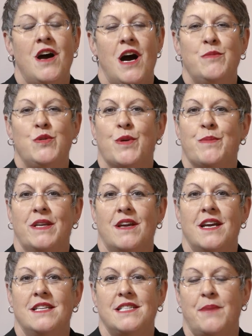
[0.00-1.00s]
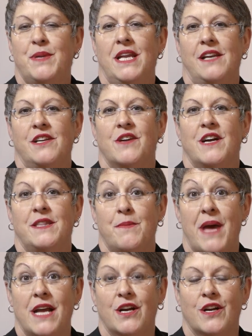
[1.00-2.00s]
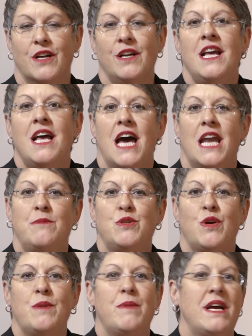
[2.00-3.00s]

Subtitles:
I'm Joy Macknight, Deputy Editor at the Banker, and I'm joined